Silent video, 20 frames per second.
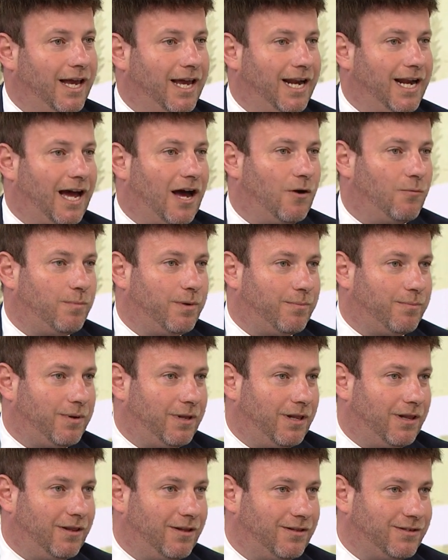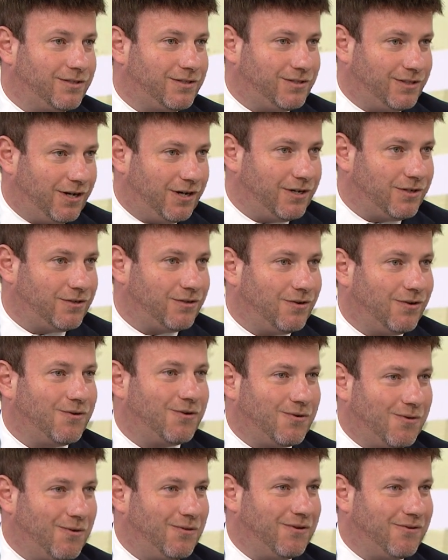in how people start or
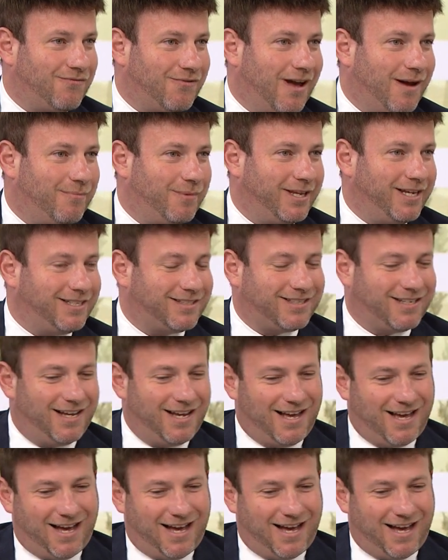grow their families.